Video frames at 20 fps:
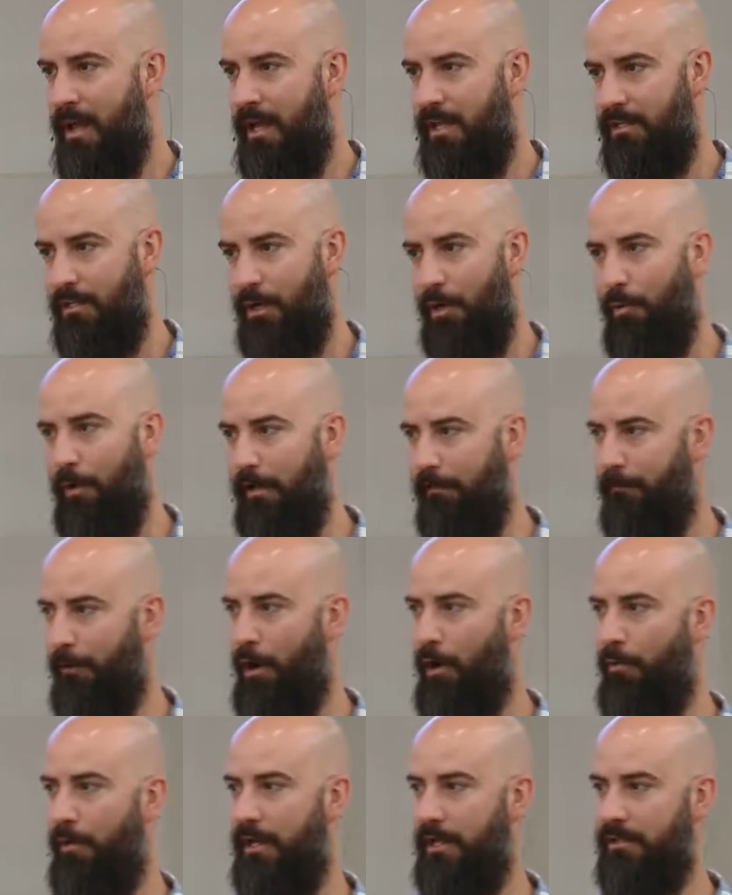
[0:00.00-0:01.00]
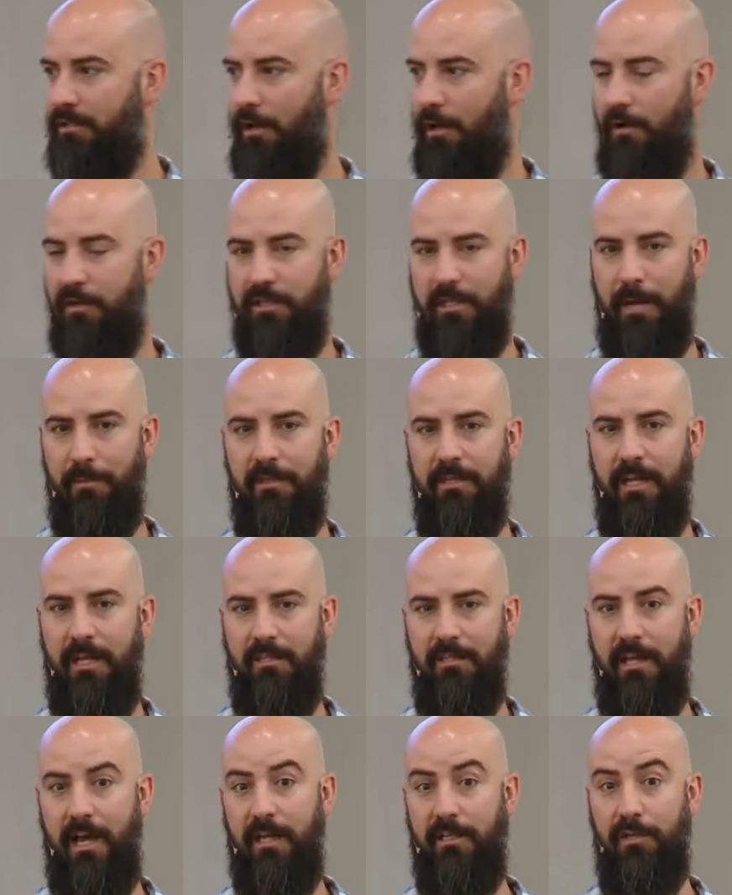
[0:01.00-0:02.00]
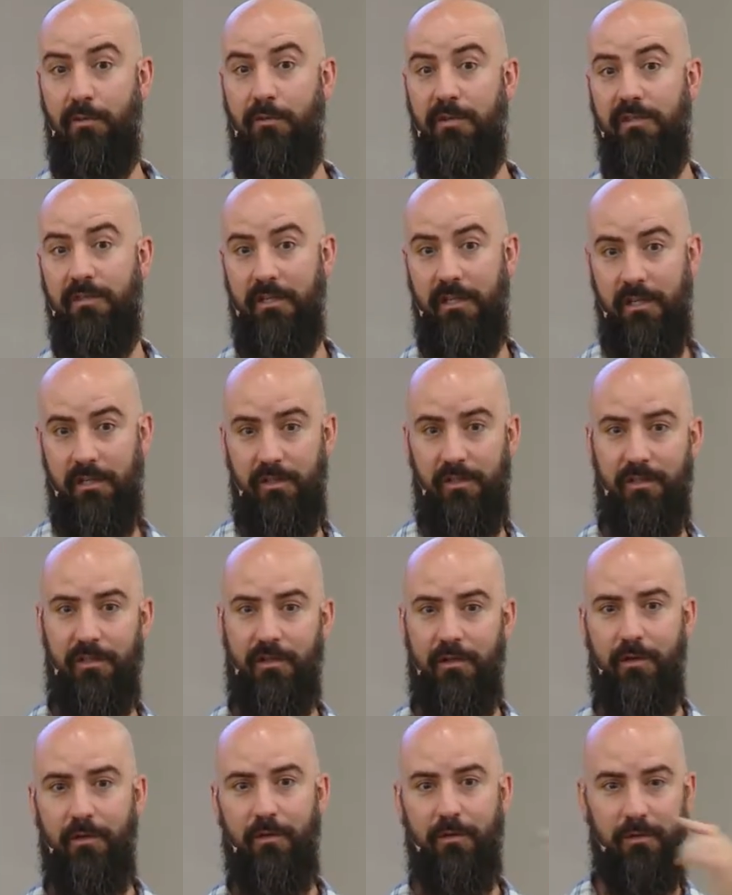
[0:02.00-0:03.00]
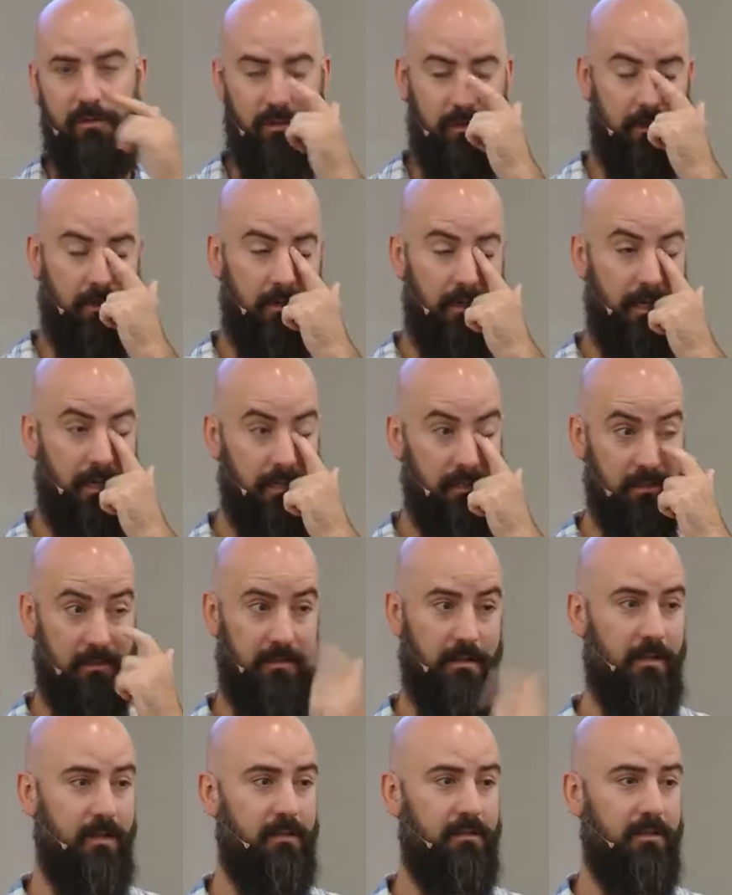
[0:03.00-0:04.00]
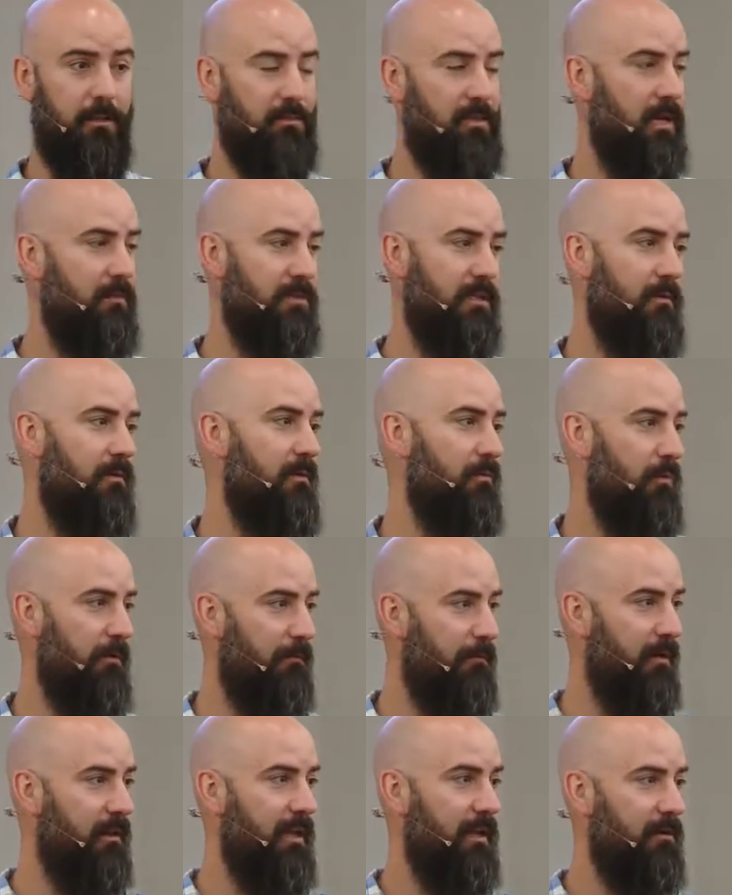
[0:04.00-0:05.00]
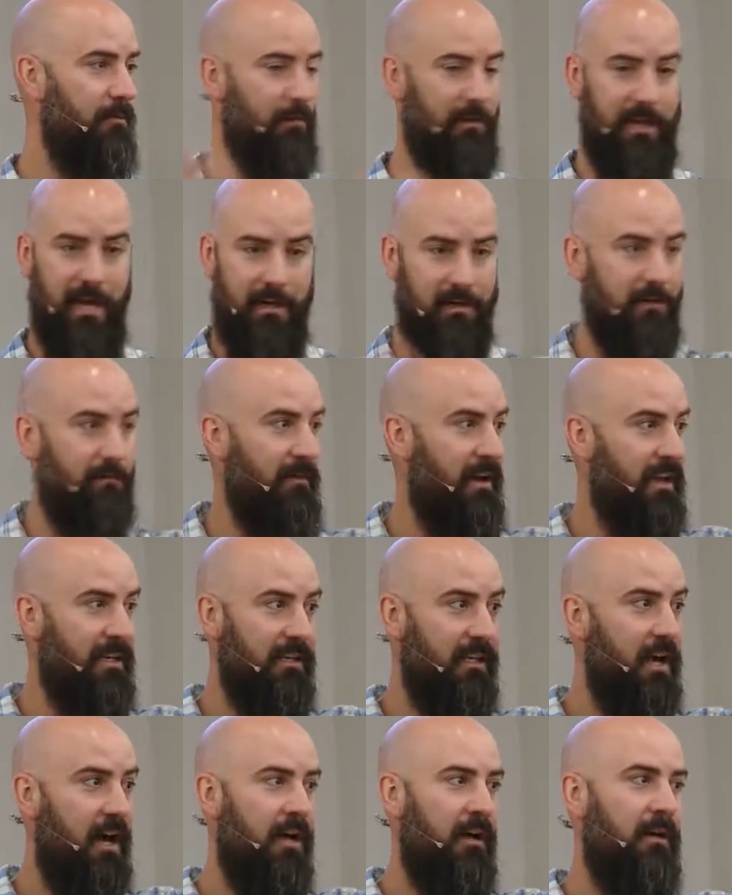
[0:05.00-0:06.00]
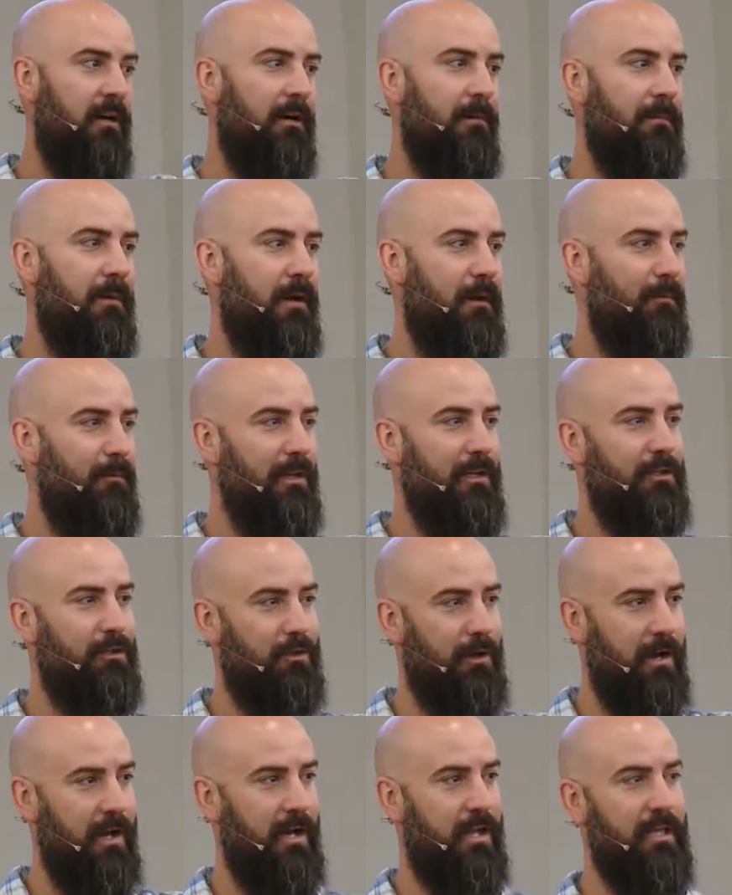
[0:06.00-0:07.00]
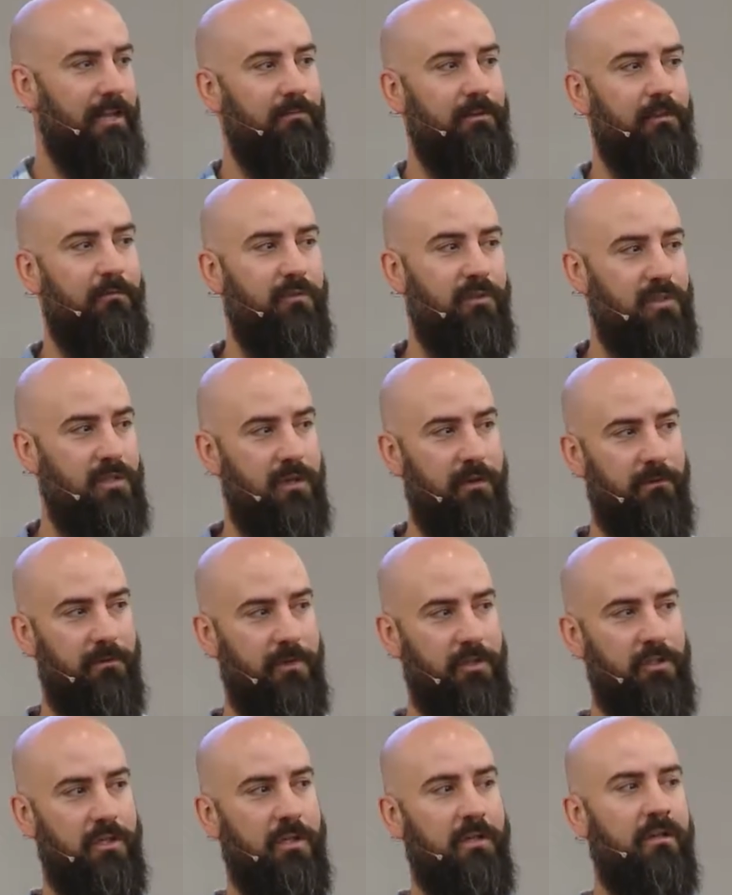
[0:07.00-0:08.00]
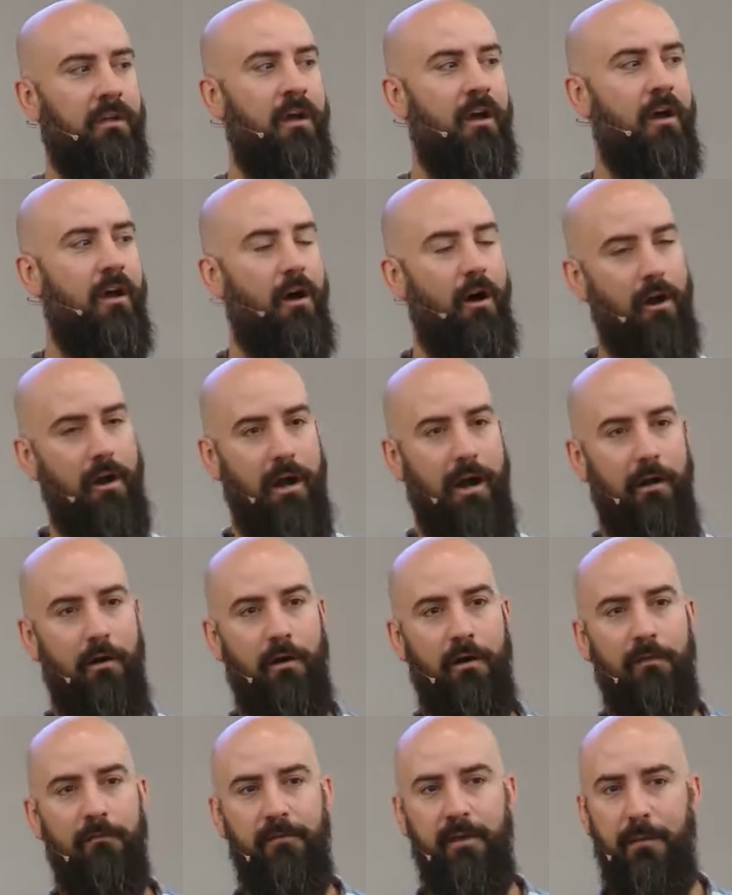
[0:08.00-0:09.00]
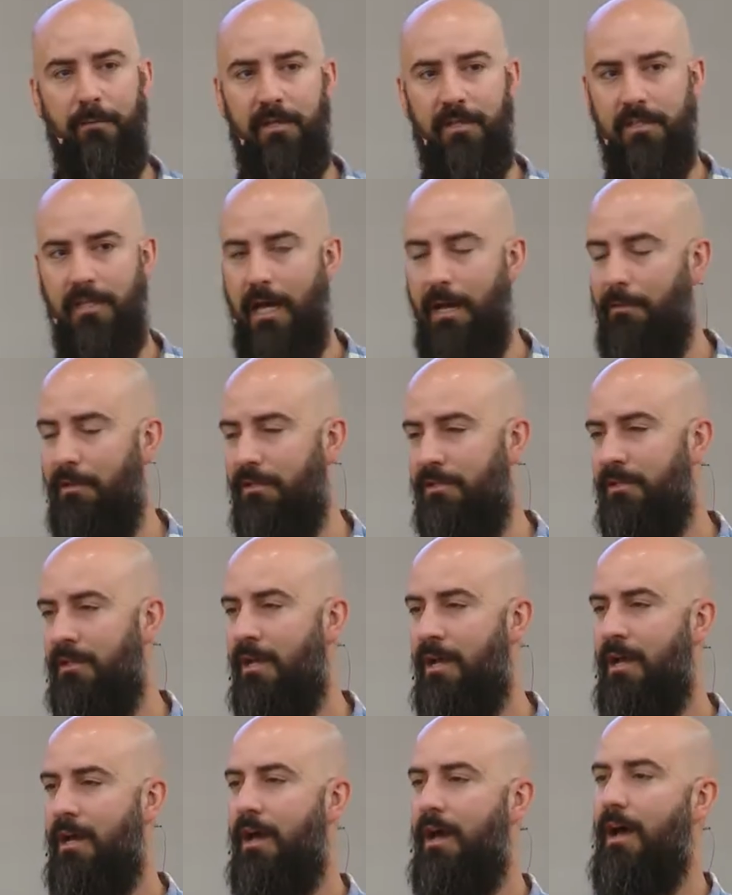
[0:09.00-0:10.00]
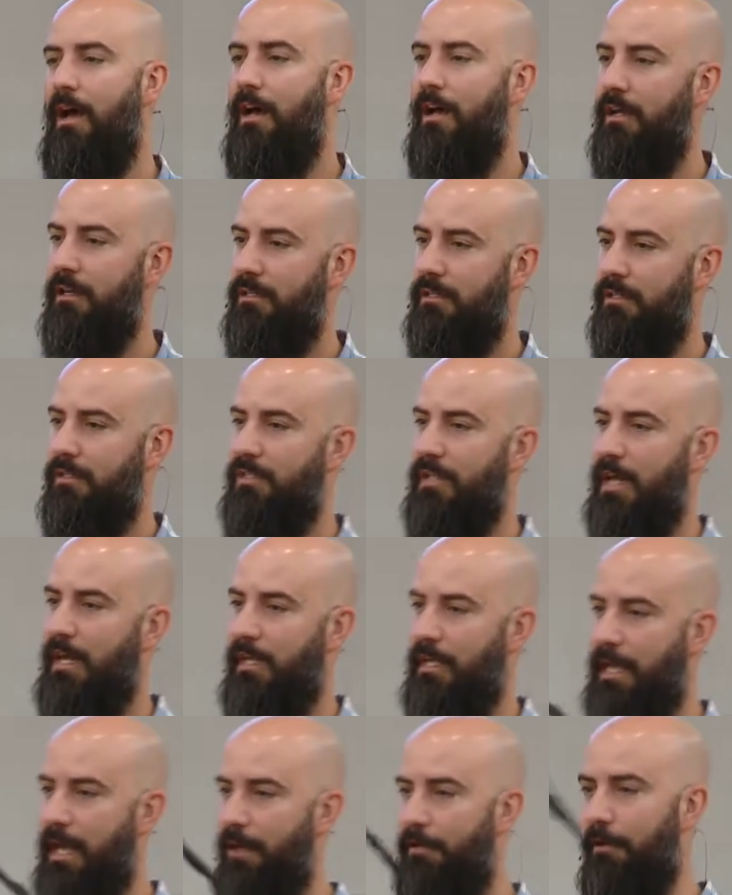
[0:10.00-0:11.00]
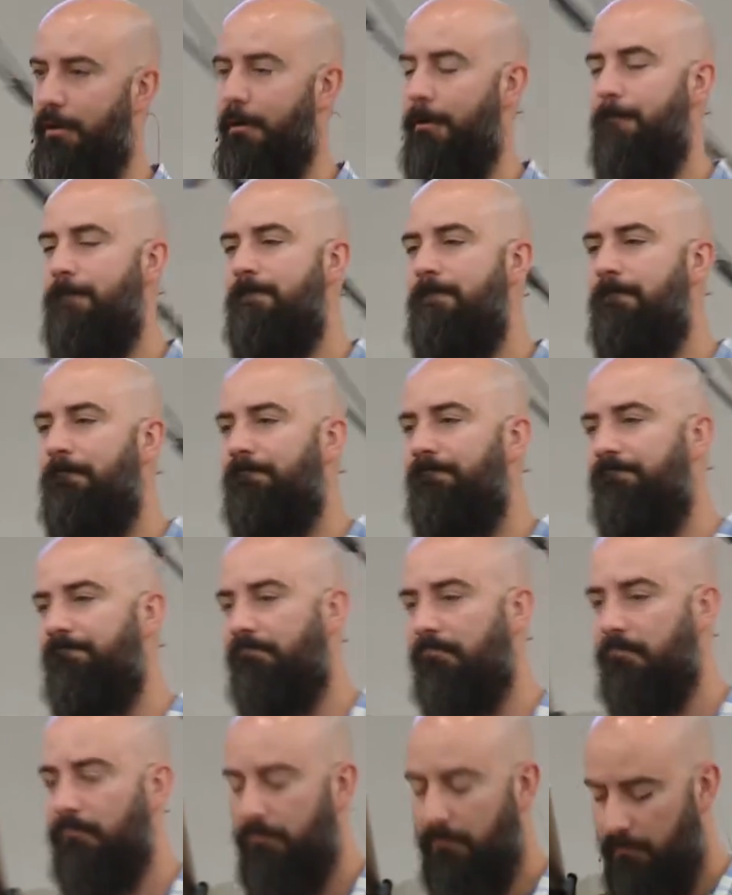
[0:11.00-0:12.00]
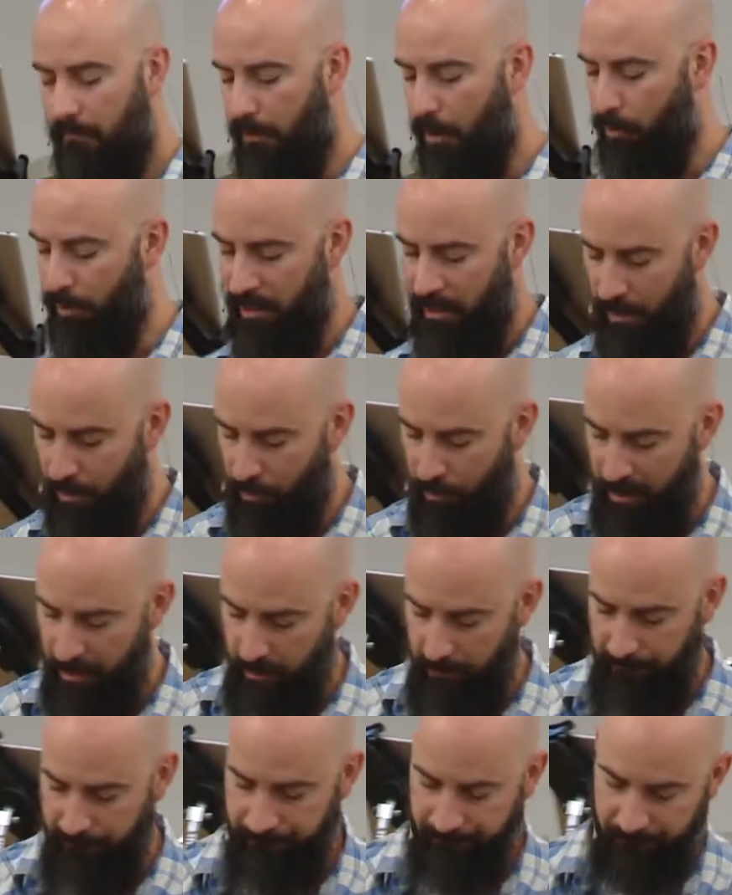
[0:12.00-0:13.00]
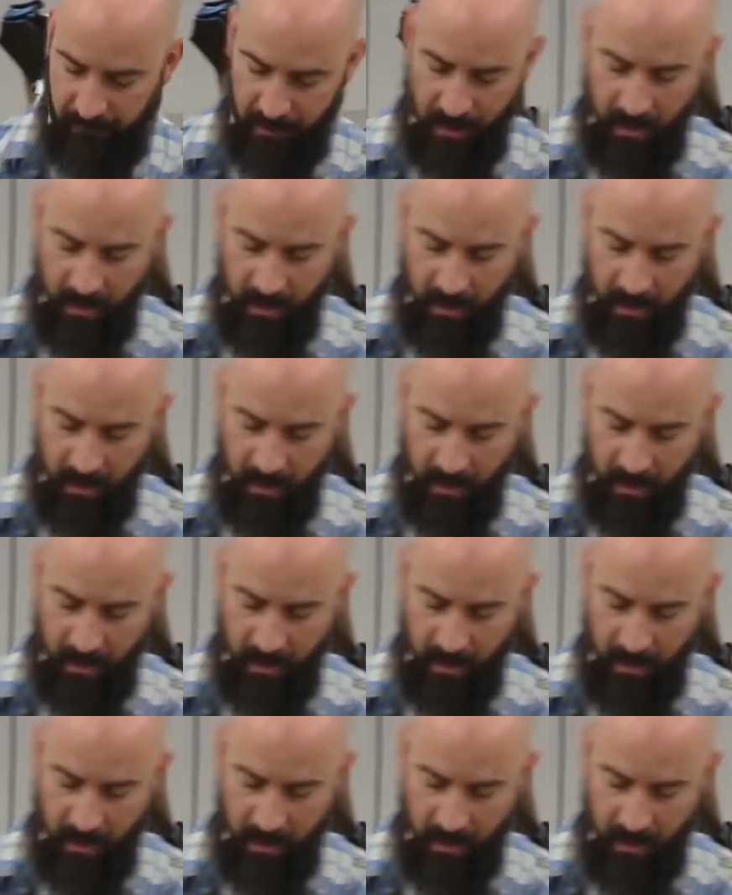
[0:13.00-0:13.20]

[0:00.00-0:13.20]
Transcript: And so we've always, on our Sabbath days, got to resist those things. Uh, sometimes it, we feel like we got to divide and conquer, but we try, even if it's inefficient, on our family Sabbaths uh, to stay together. We eat well.